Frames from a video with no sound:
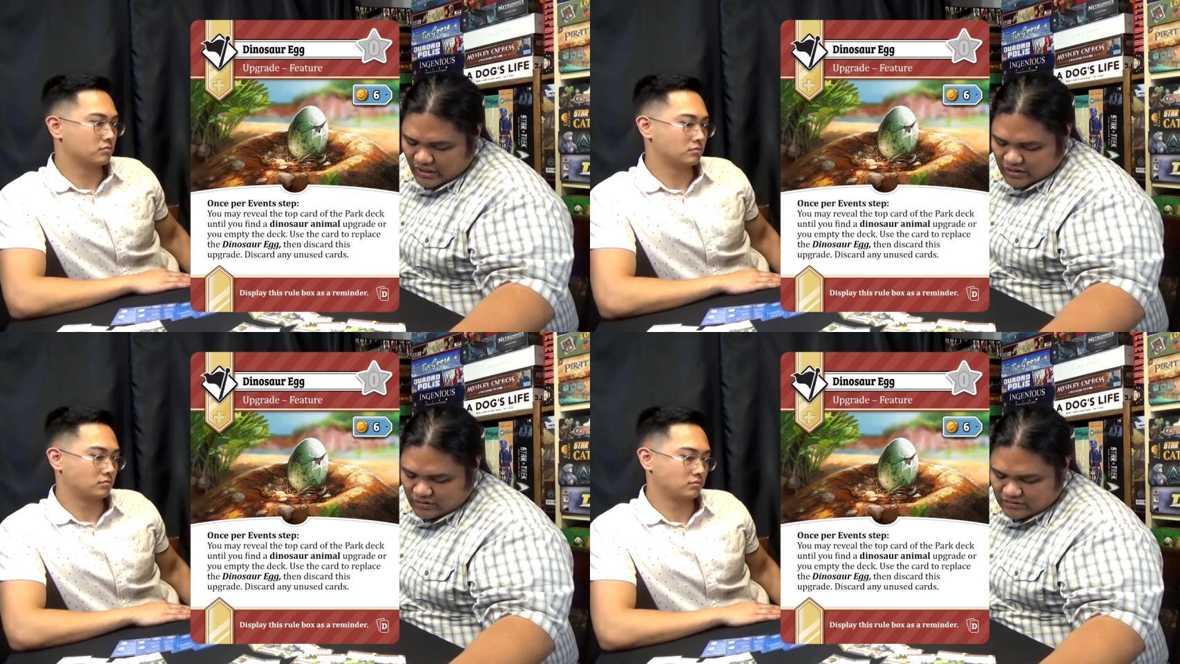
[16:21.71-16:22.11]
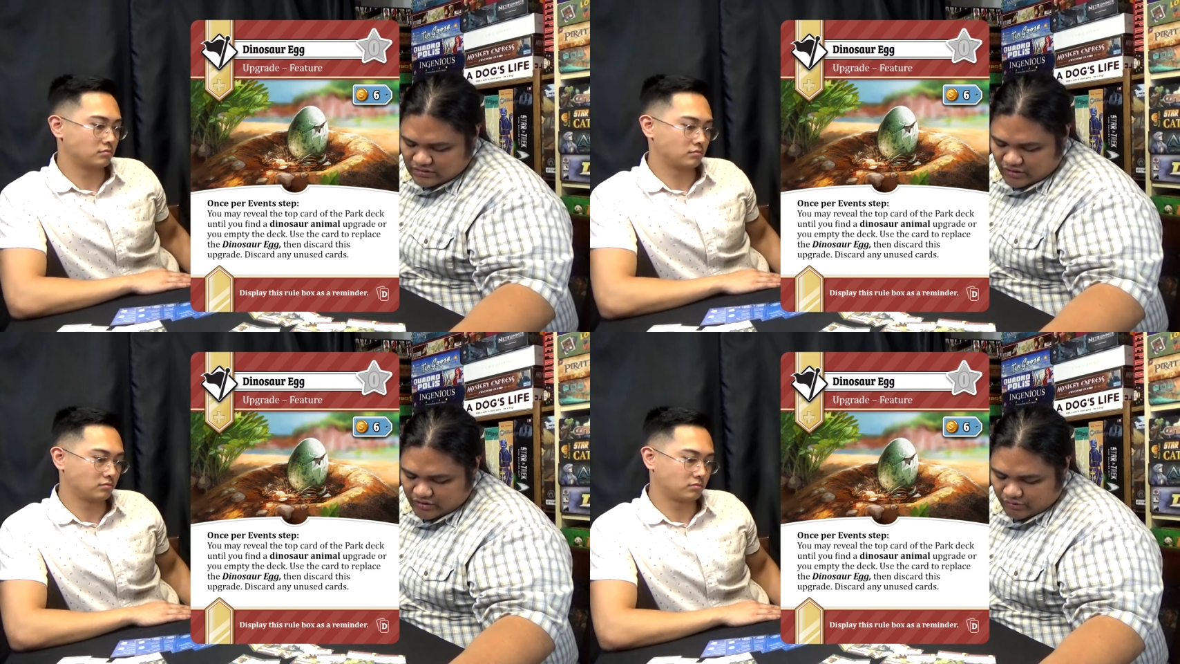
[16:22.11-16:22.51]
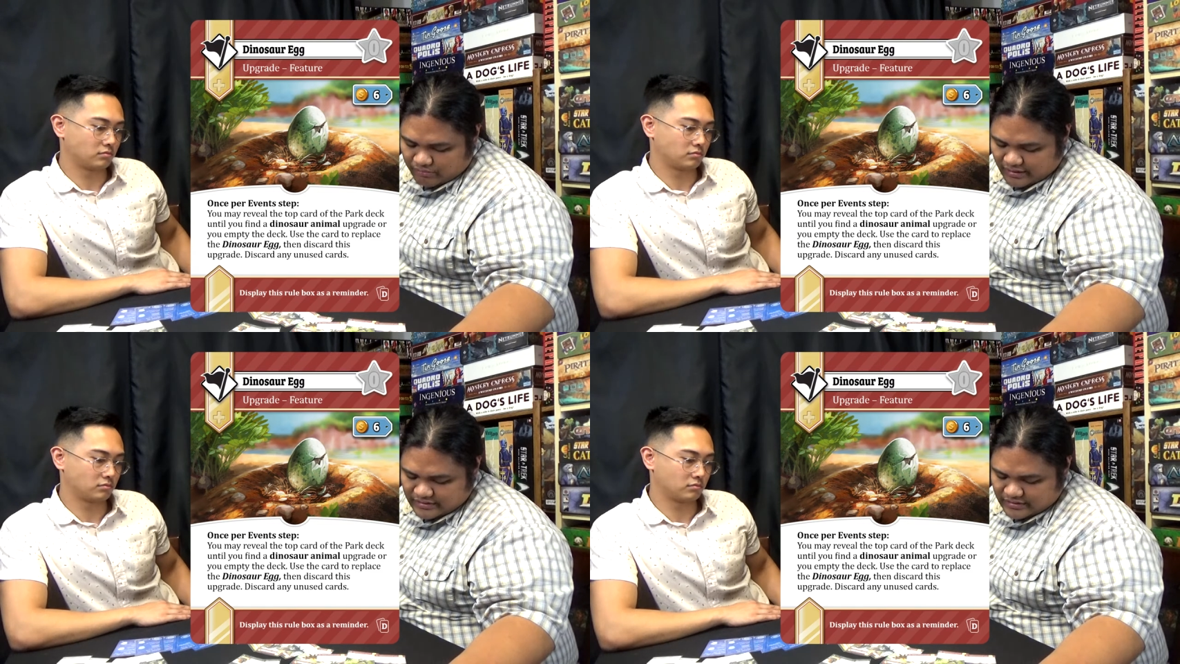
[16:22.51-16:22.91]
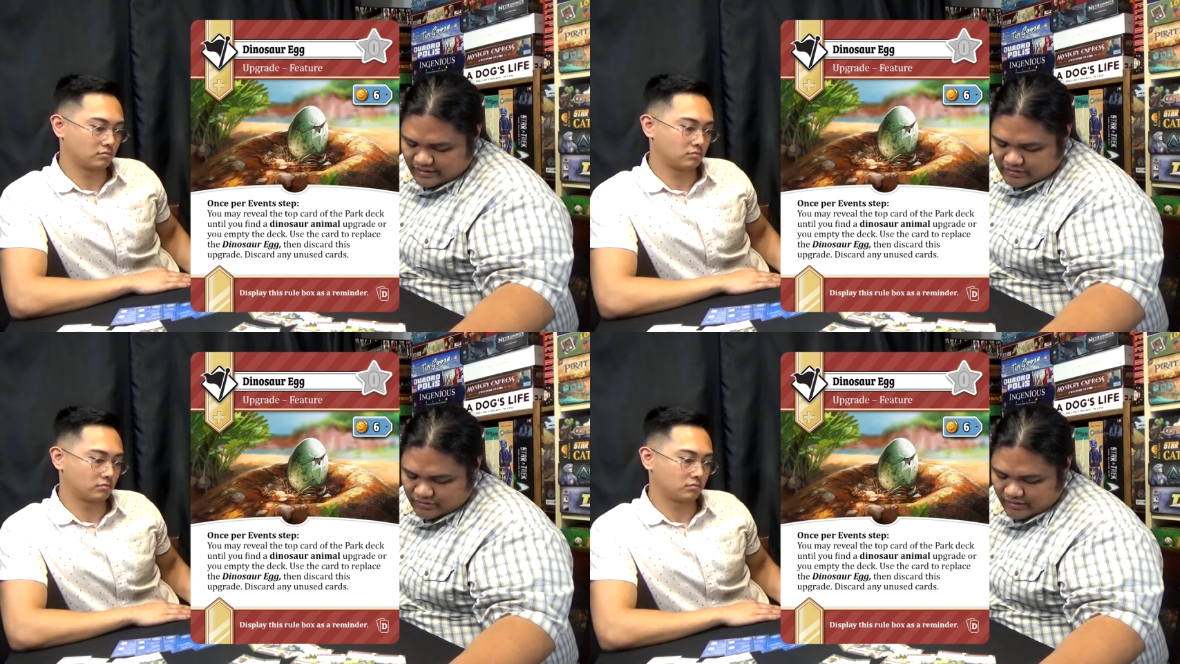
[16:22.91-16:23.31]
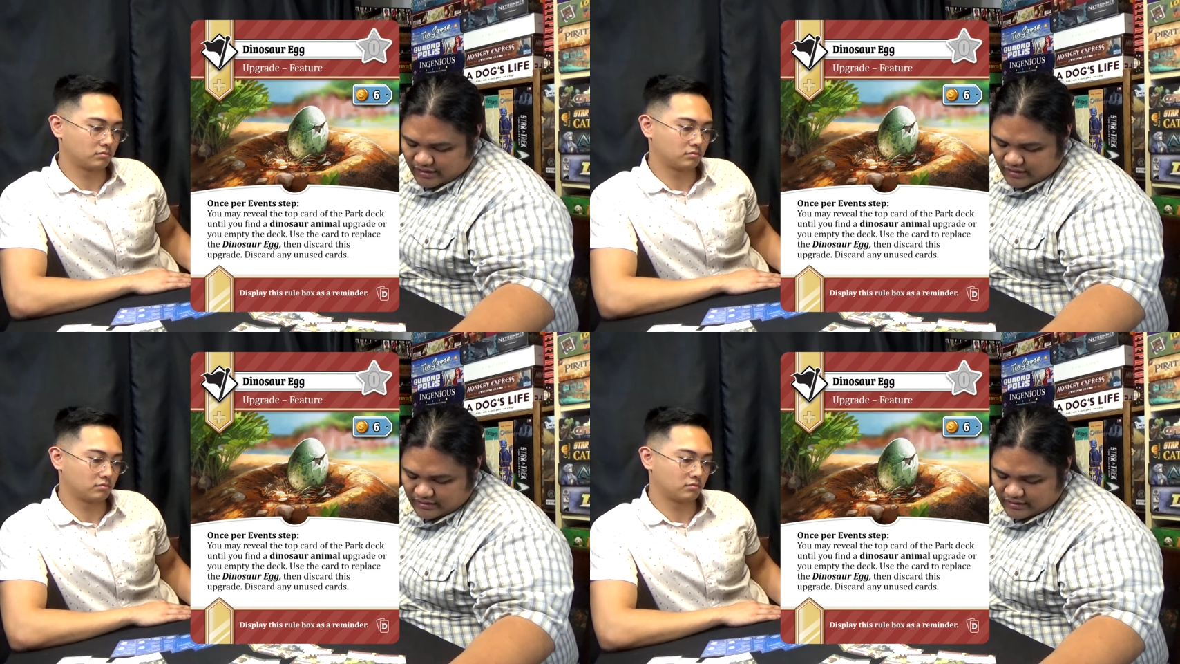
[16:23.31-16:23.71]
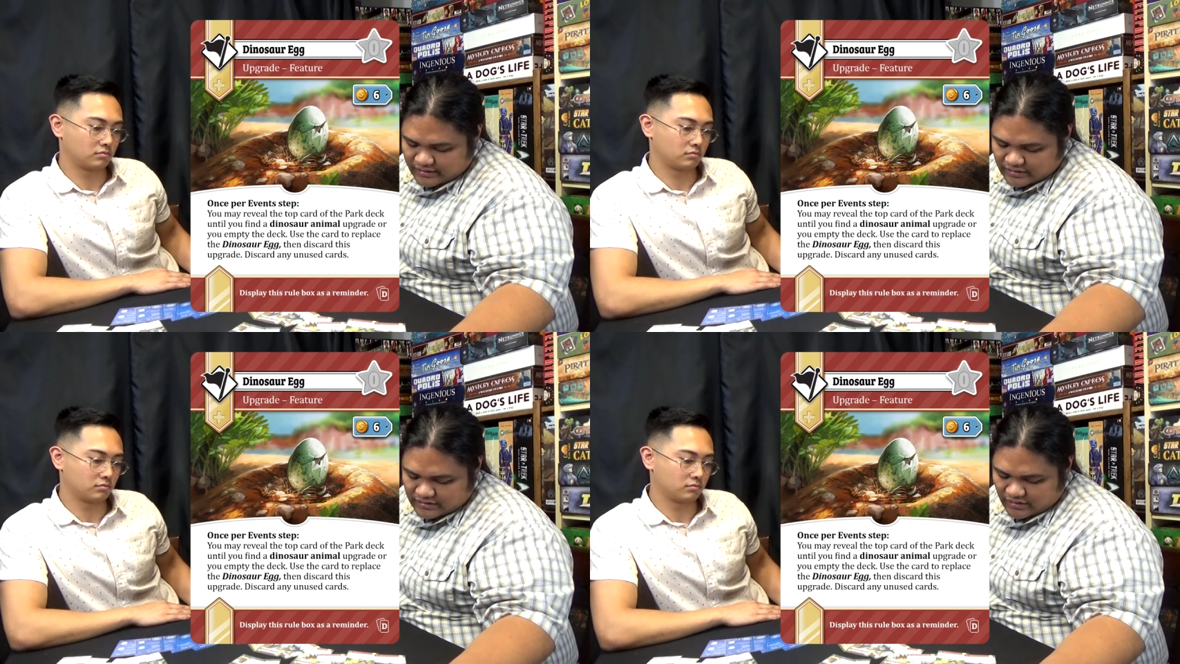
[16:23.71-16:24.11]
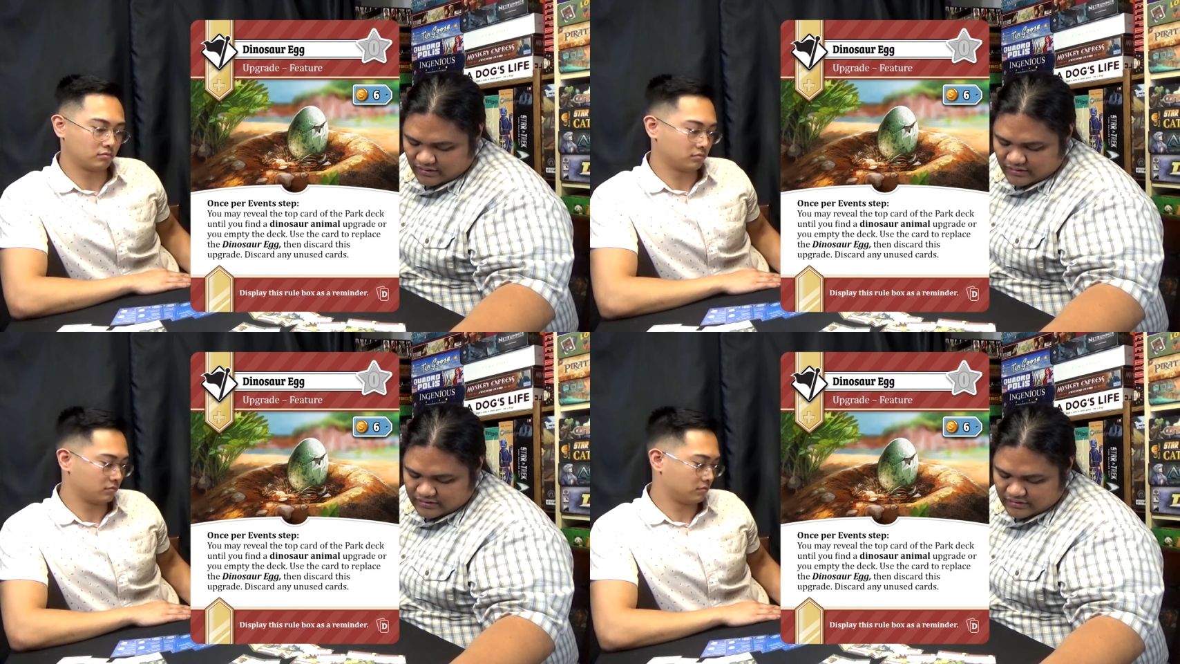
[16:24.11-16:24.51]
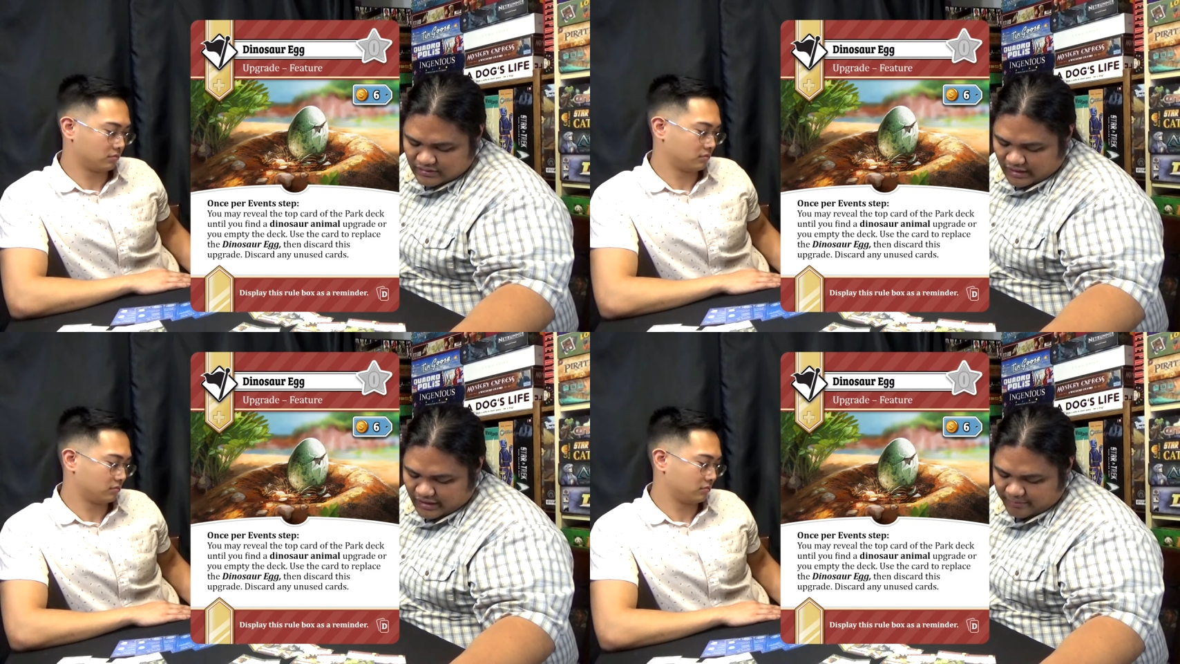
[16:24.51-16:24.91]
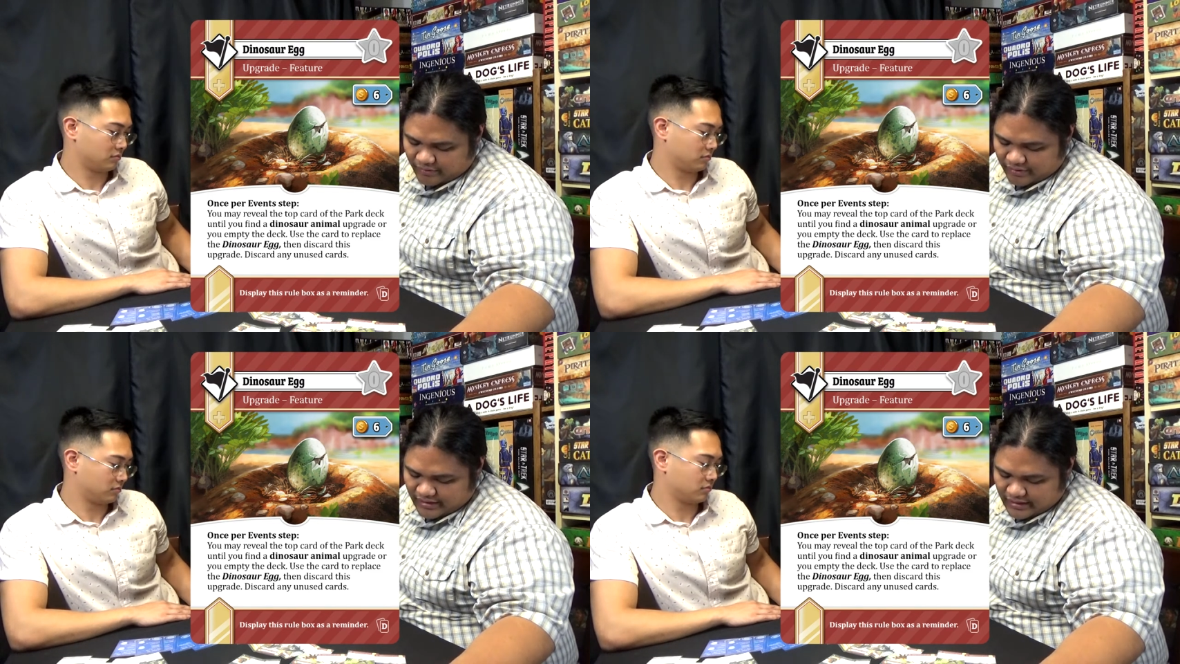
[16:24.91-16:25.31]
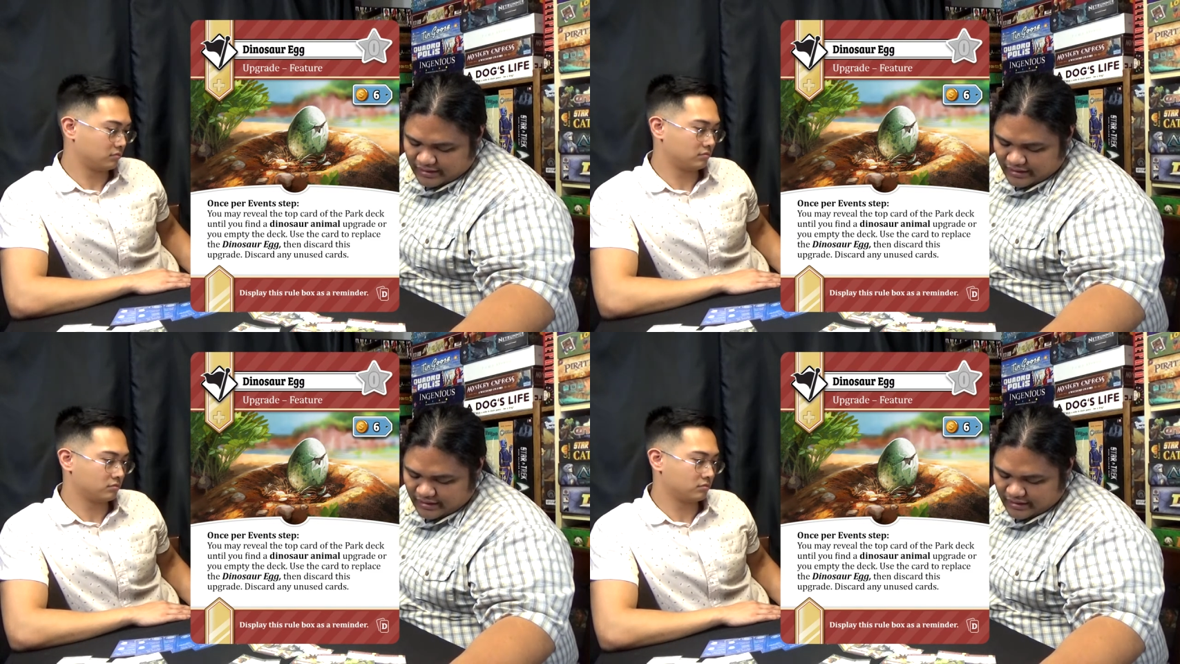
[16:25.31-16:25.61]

Speaker 1: Use this card to replace the dinosaur egg, then discard this uh, upgrade,